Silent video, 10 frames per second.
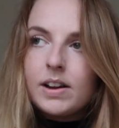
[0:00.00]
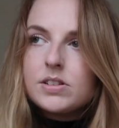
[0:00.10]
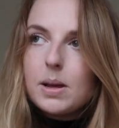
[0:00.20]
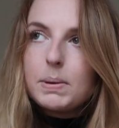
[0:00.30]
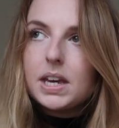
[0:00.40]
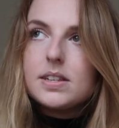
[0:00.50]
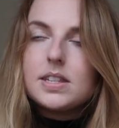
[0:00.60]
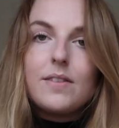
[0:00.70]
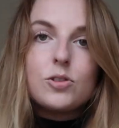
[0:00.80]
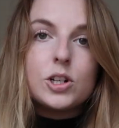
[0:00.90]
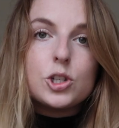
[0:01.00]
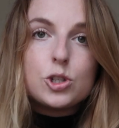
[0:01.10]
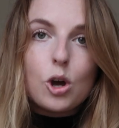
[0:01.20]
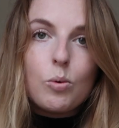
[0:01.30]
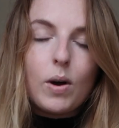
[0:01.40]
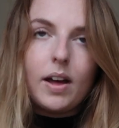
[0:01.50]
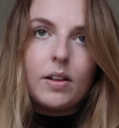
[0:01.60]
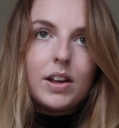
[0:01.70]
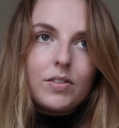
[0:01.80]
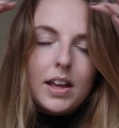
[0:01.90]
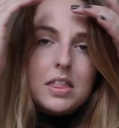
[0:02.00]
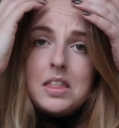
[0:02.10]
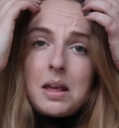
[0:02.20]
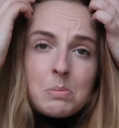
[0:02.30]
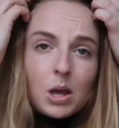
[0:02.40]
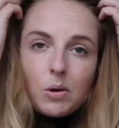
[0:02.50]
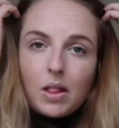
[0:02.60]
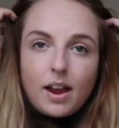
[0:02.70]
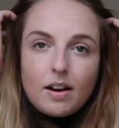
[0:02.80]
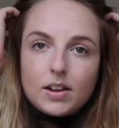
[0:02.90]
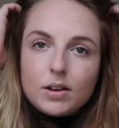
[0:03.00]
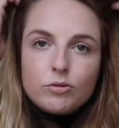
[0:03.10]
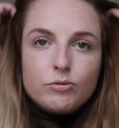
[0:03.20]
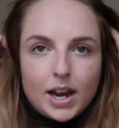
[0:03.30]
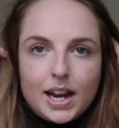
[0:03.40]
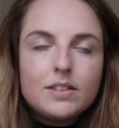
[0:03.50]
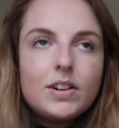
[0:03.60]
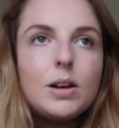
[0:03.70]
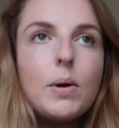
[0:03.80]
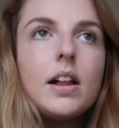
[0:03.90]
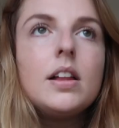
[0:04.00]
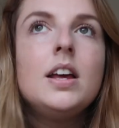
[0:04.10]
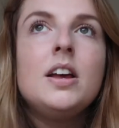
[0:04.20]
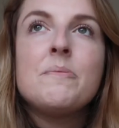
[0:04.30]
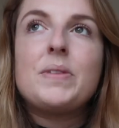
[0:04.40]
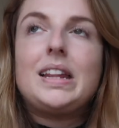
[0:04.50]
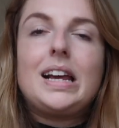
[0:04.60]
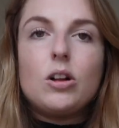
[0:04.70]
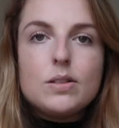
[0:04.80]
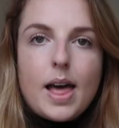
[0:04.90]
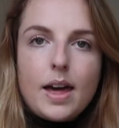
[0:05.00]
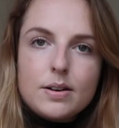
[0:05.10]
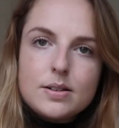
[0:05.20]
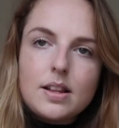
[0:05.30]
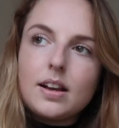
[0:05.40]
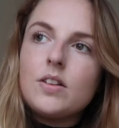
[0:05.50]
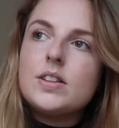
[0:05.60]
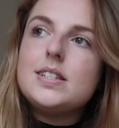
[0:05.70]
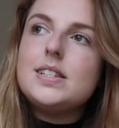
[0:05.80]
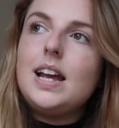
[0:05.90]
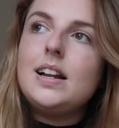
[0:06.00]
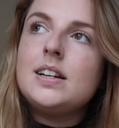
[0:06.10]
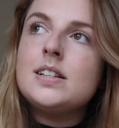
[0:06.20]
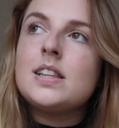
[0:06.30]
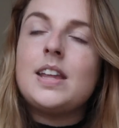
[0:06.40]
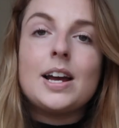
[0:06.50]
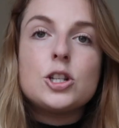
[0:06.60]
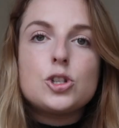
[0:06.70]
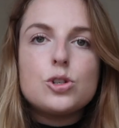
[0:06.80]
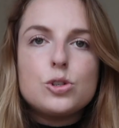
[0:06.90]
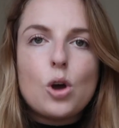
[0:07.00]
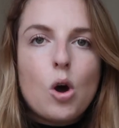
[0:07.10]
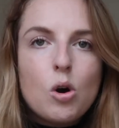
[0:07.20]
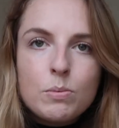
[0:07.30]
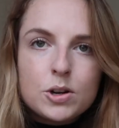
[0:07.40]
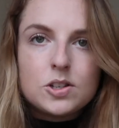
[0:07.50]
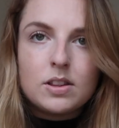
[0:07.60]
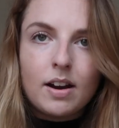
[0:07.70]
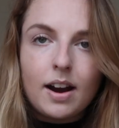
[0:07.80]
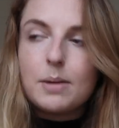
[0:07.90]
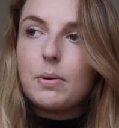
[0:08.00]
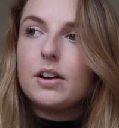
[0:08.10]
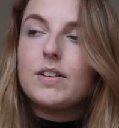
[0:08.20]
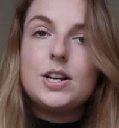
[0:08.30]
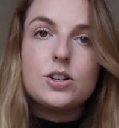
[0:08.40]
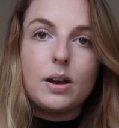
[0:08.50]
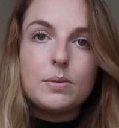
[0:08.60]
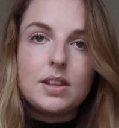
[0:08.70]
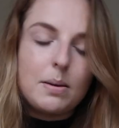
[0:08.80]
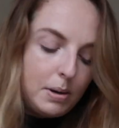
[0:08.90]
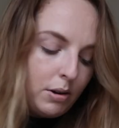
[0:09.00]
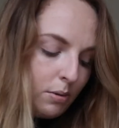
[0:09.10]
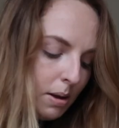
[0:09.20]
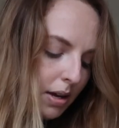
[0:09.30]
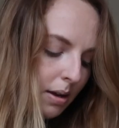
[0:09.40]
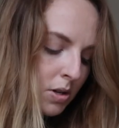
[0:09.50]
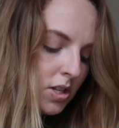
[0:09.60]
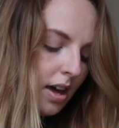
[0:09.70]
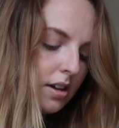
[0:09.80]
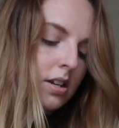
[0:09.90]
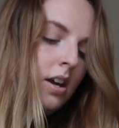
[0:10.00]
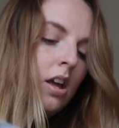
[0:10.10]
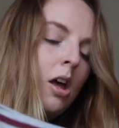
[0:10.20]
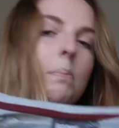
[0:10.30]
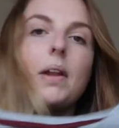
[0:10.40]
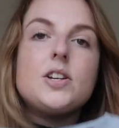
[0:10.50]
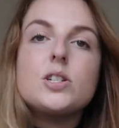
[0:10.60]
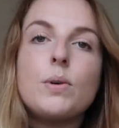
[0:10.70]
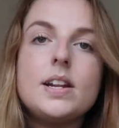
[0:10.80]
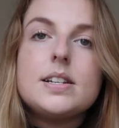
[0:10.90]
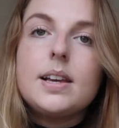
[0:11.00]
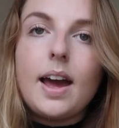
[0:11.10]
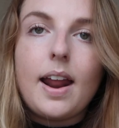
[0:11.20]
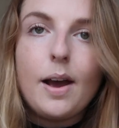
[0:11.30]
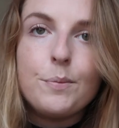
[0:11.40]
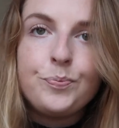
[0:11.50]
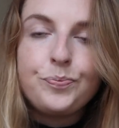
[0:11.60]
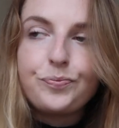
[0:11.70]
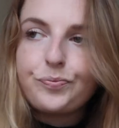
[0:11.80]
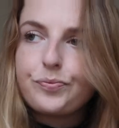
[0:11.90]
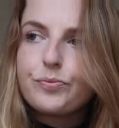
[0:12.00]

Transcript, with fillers: around it because they've done it so well. They've like themed the whole area really, really well. They had like all letters like on the ceilings and they had so much in their Harry Potter range. I was like blown away by how much they had. But I just wanted to get um